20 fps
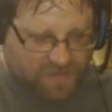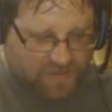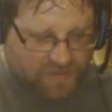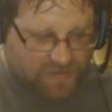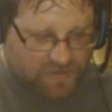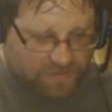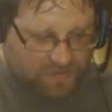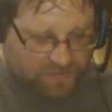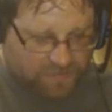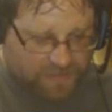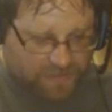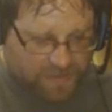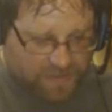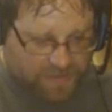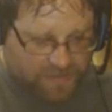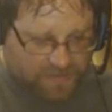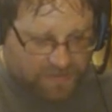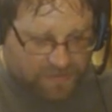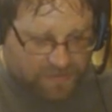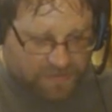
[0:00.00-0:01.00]
Olga
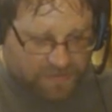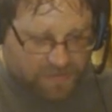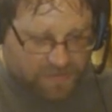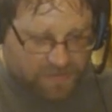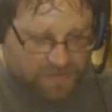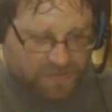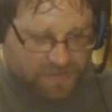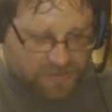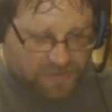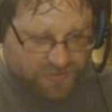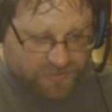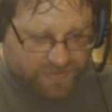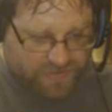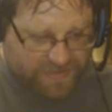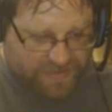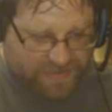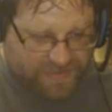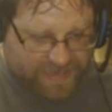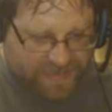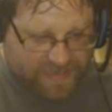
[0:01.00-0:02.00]

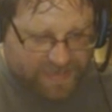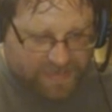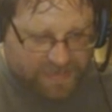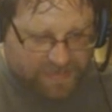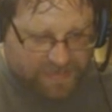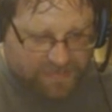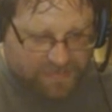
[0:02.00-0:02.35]
Kuryalenka,